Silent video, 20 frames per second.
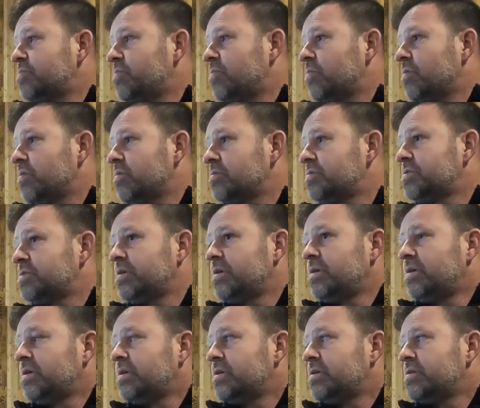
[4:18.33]
doors.
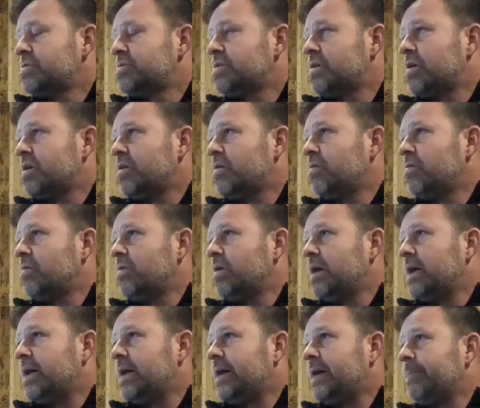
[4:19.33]
So
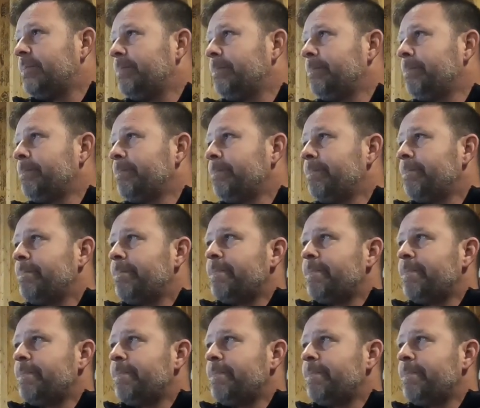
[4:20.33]
um,